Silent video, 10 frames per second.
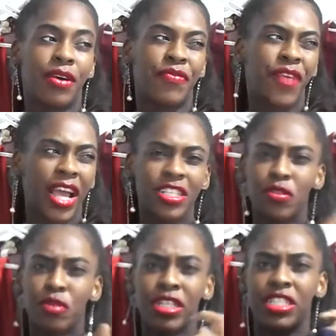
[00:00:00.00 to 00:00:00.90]
Fashion
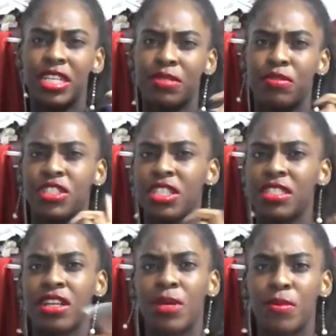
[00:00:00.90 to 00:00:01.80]
Week was just a
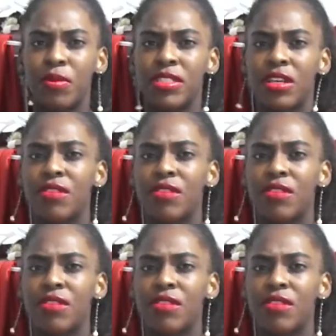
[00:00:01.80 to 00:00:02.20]
couple weeks ago,